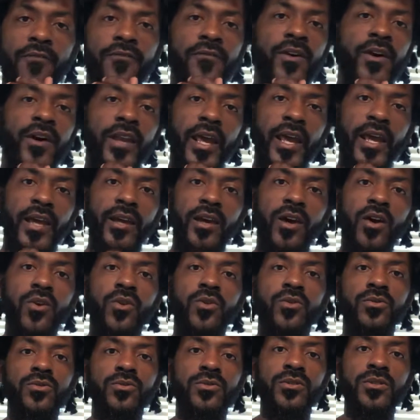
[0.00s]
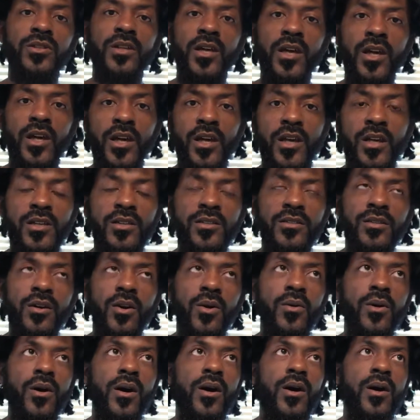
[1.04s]
far that goes.
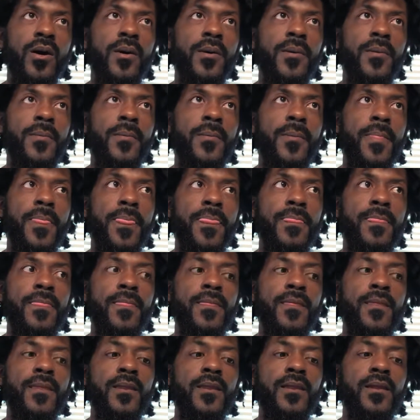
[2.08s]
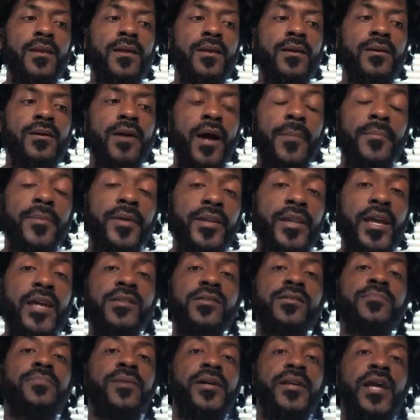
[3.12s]
So, I mean,
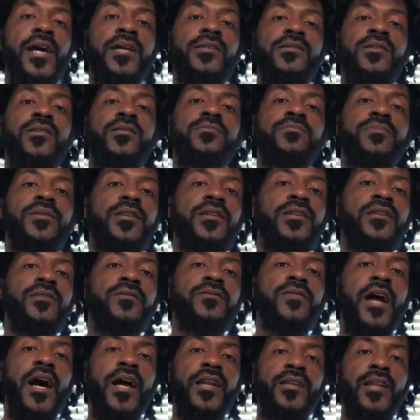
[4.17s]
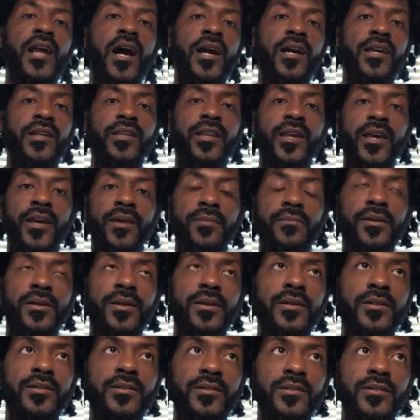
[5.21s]
that's his belief, not knocking that,
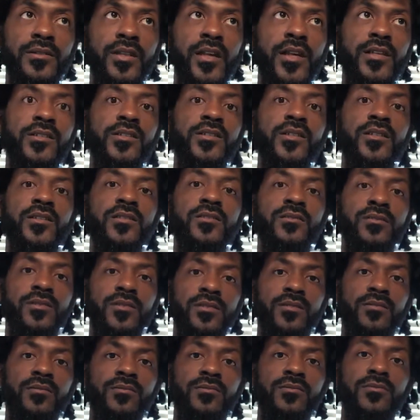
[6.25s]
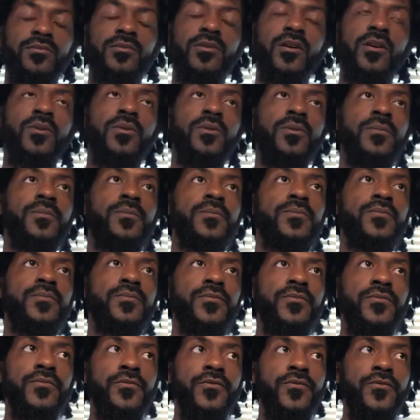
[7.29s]
but that's just,
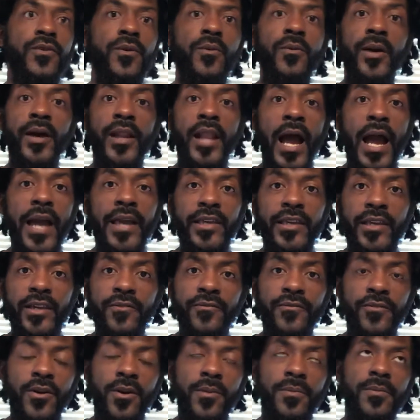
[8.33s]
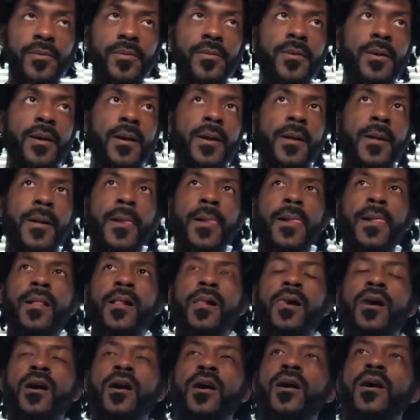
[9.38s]
from what I get from
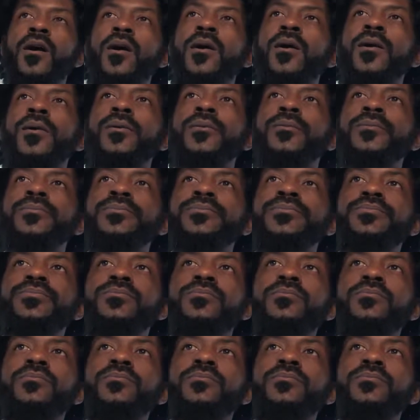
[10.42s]
him.